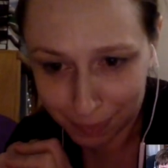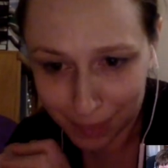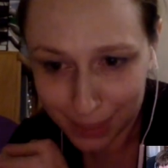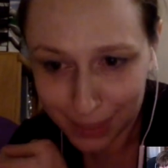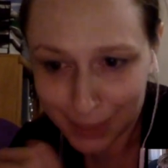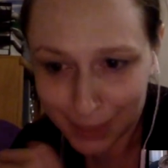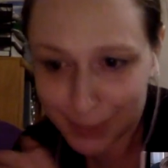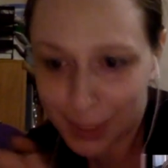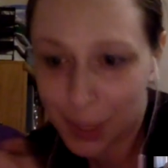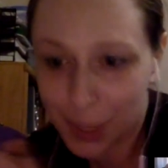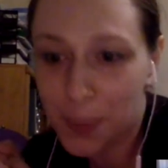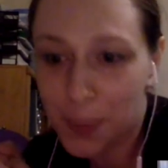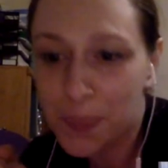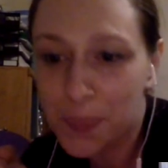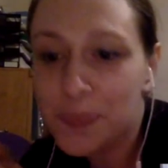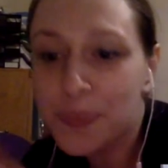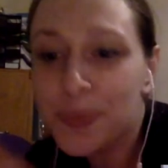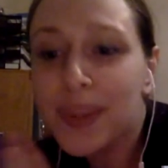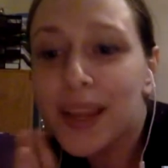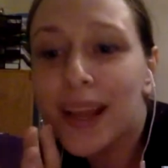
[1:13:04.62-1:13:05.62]

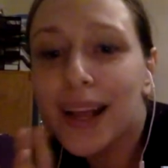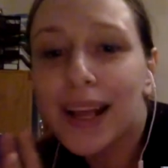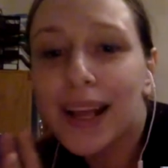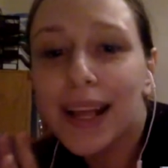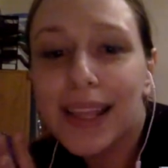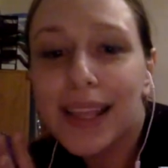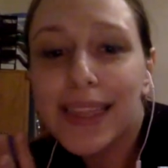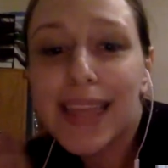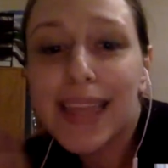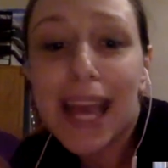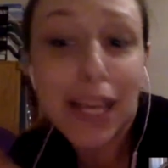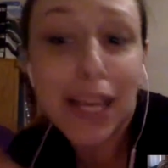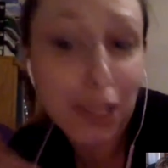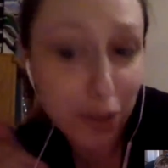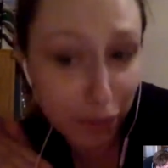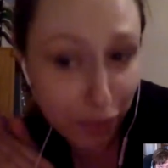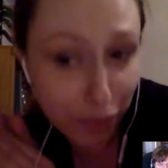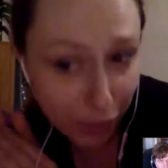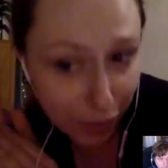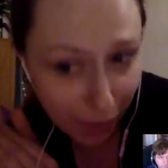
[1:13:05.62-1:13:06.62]
So, thank
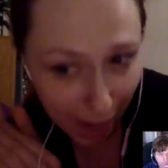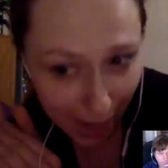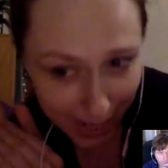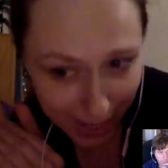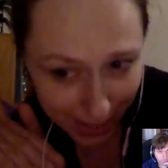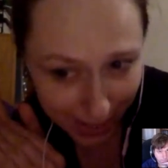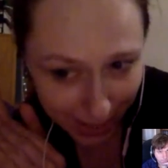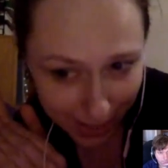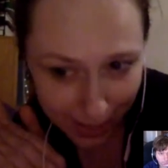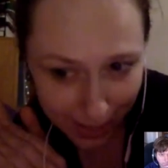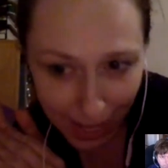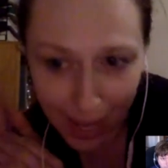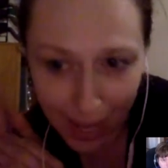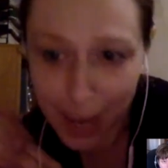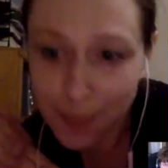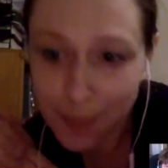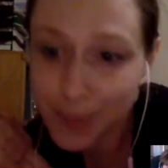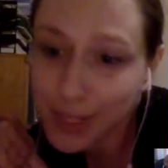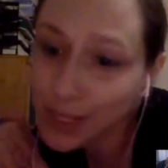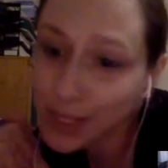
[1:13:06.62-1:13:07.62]
you for writing,
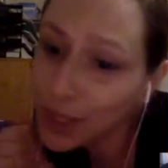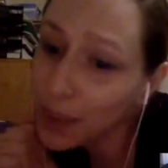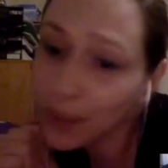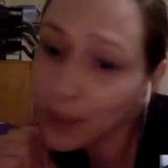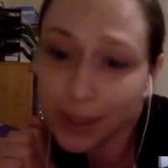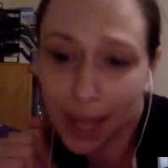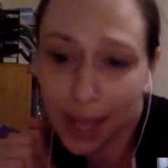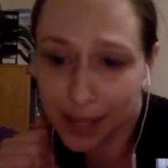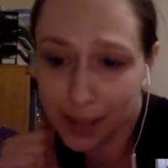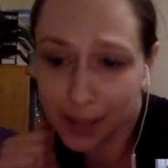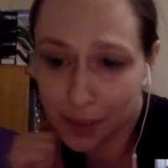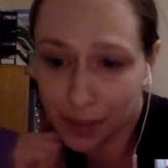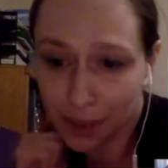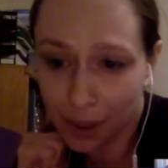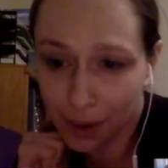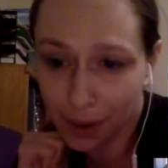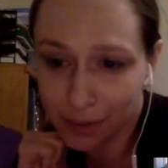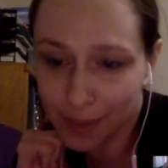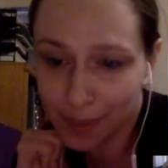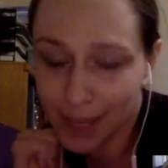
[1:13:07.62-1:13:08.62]
and I'm so glad you
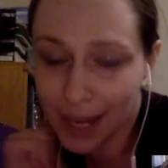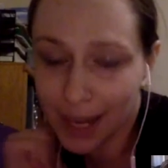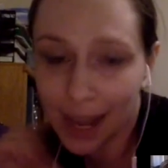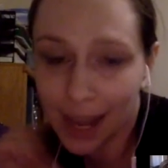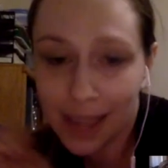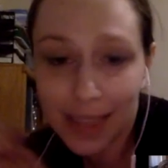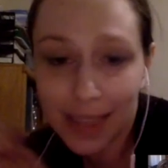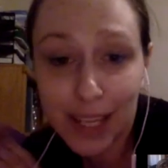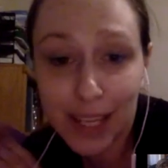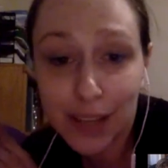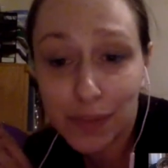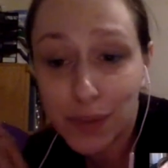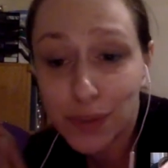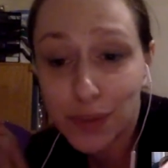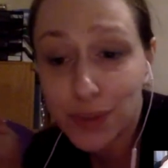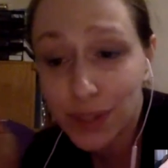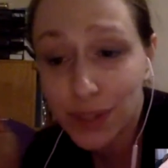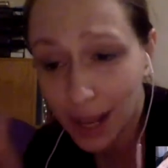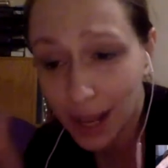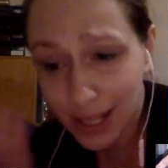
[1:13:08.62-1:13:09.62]
thought of me, and I think of
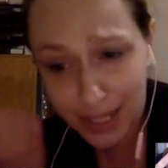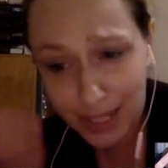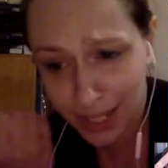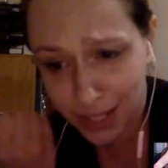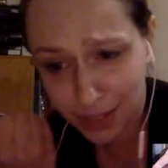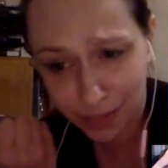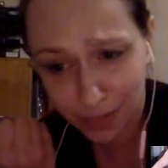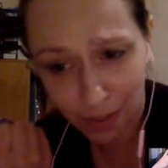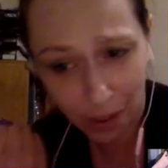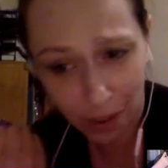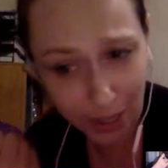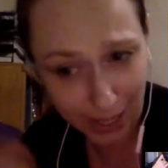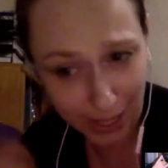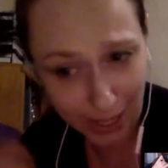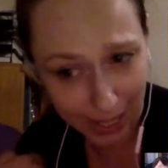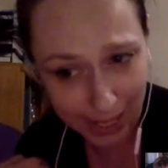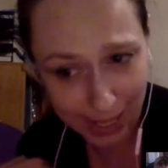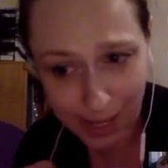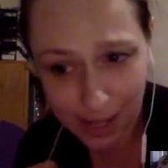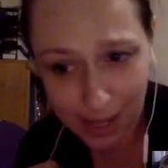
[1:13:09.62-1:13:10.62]
you just as
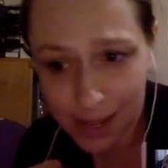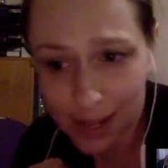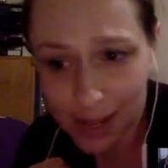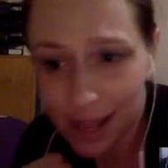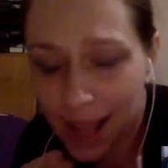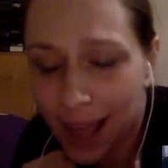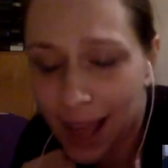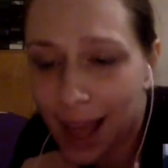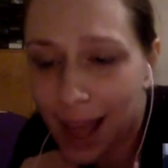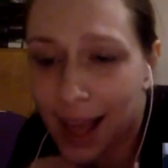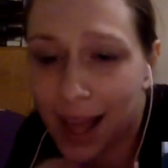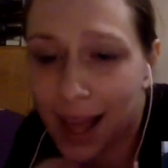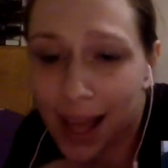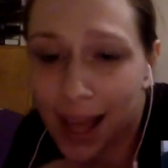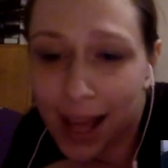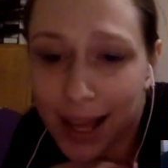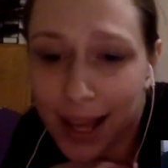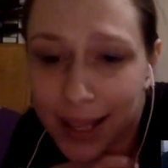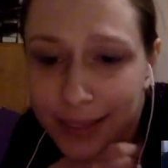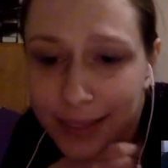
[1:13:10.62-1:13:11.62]
fondly.
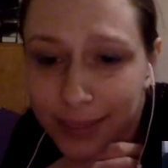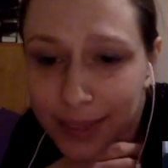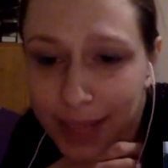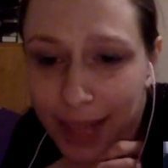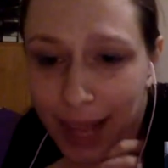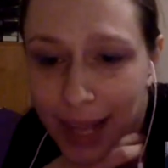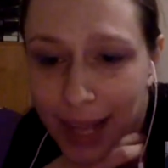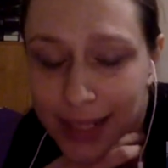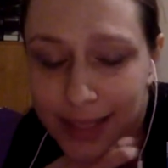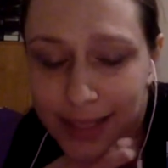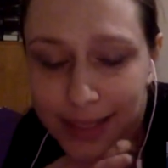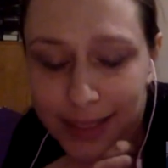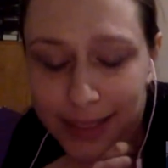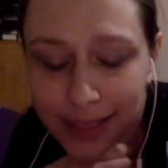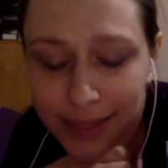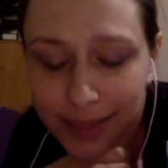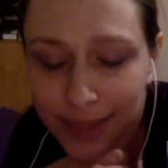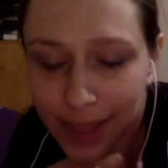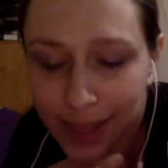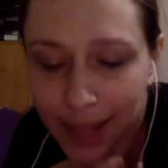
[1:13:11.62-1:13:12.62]
And
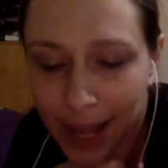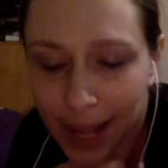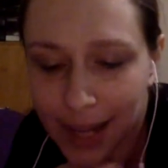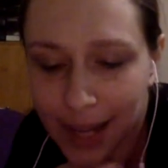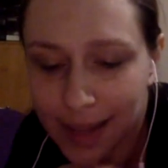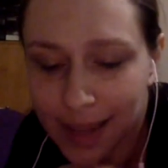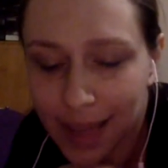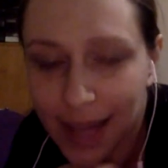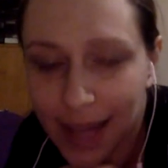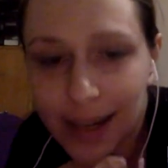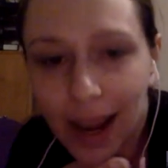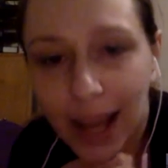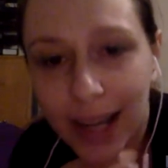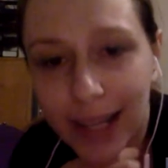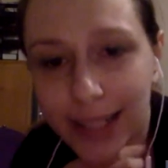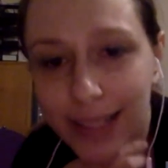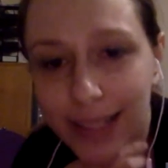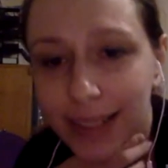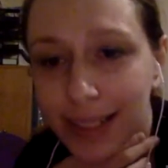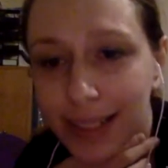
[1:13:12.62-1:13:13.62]
that
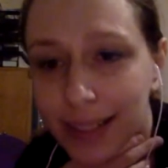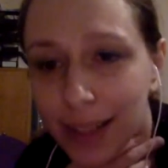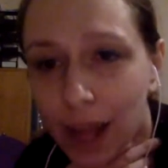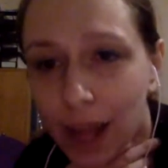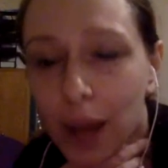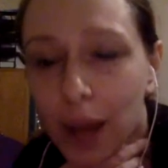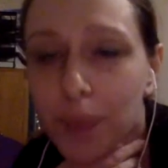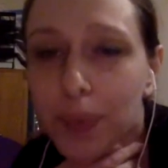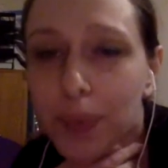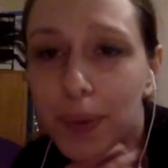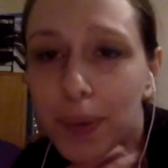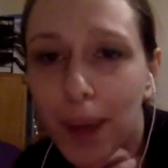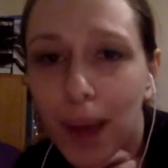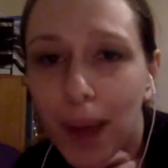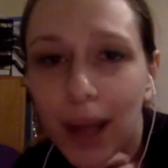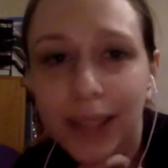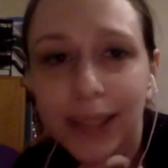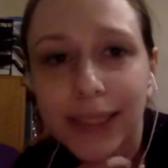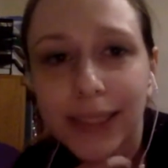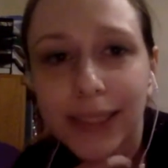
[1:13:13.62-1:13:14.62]
night in the opera
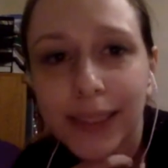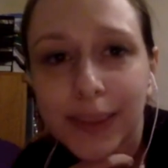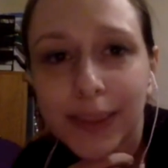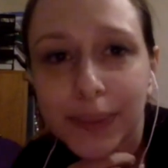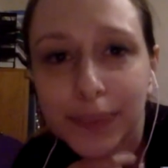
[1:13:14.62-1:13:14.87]
box,